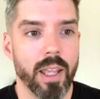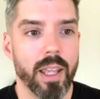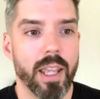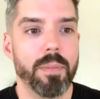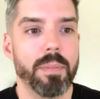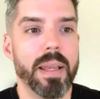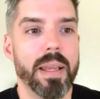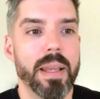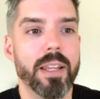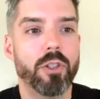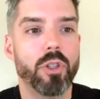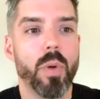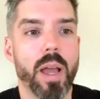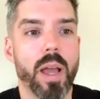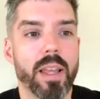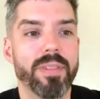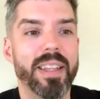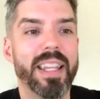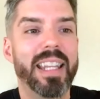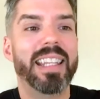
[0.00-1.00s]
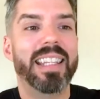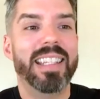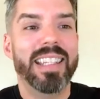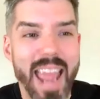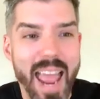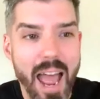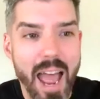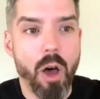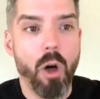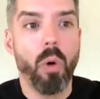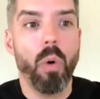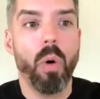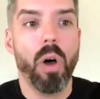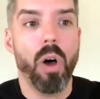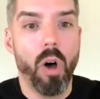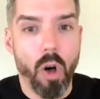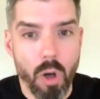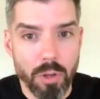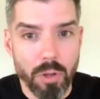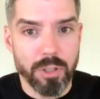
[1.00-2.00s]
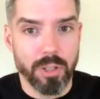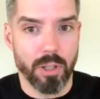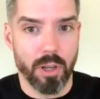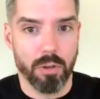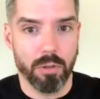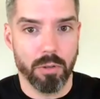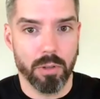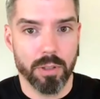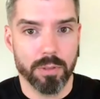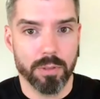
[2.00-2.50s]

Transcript: It means you have it now also.